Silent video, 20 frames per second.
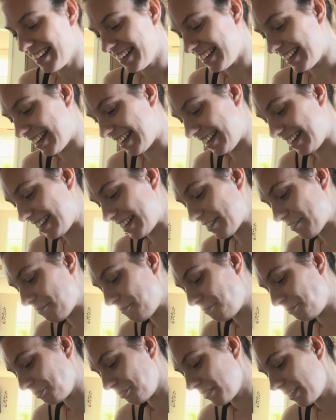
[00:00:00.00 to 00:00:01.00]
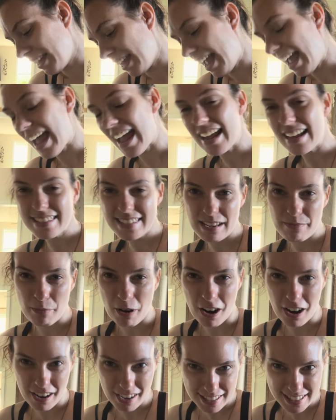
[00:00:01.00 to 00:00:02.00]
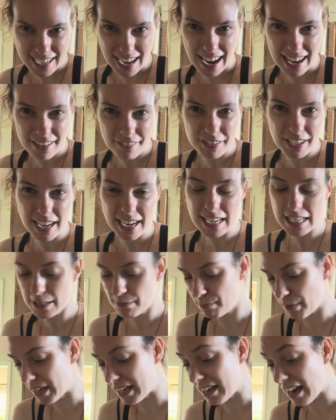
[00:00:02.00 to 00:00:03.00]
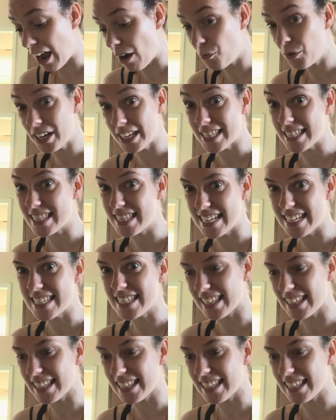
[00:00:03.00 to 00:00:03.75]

Like, ASMR is kind of nice, but not when it's this